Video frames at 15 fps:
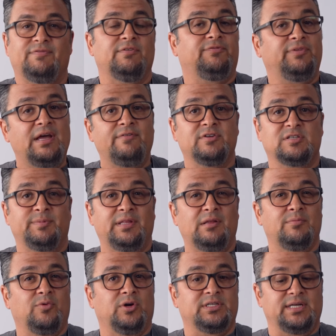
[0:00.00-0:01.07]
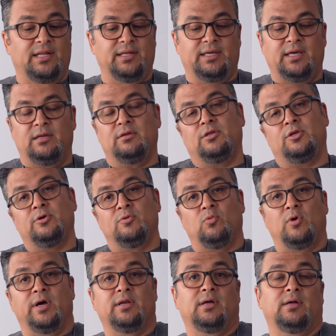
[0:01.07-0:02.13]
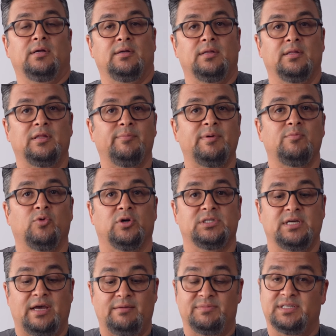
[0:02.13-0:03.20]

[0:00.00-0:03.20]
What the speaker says: the flavor is gonna be a little more delicate, you'd want a little bit more time